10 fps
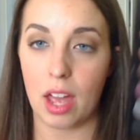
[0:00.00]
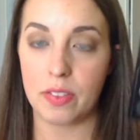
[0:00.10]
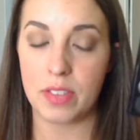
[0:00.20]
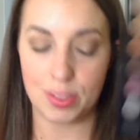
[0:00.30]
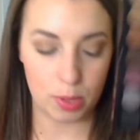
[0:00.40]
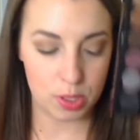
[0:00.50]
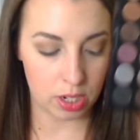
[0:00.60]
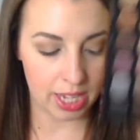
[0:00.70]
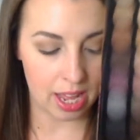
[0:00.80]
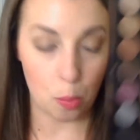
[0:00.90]
This
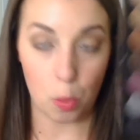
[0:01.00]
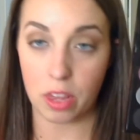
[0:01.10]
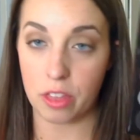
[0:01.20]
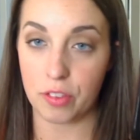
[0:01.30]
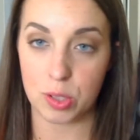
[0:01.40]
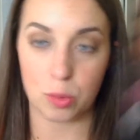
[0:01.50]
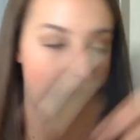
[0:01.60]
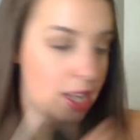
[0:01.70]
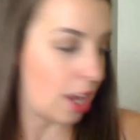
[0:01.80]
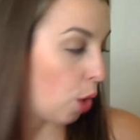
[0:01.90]
was, again, one of the first
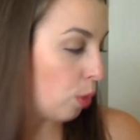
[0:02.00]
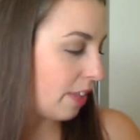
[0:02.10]
ones I owned.